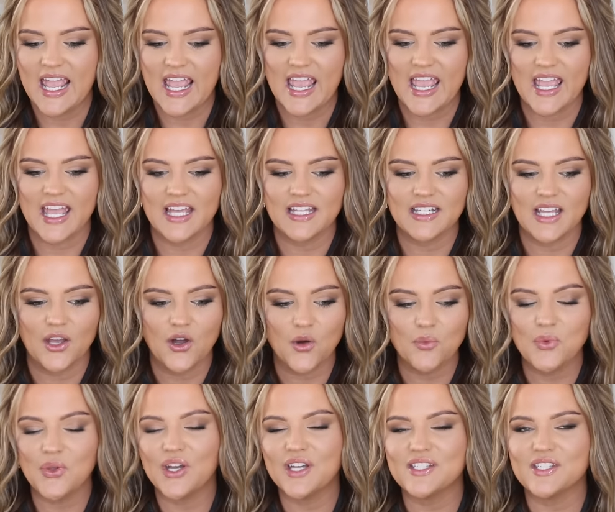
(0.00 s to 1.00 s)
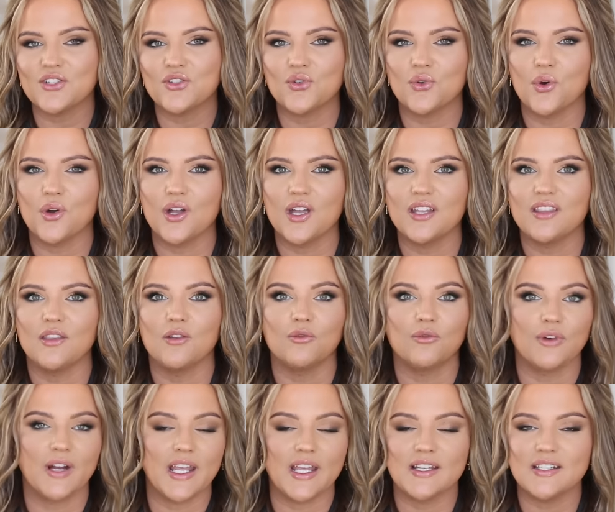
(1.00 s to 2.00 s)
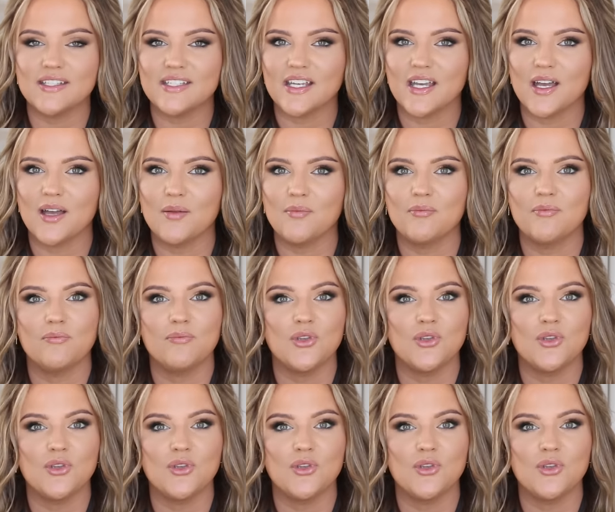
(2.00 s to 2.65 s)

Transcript: And I hope you guys enjoyed the random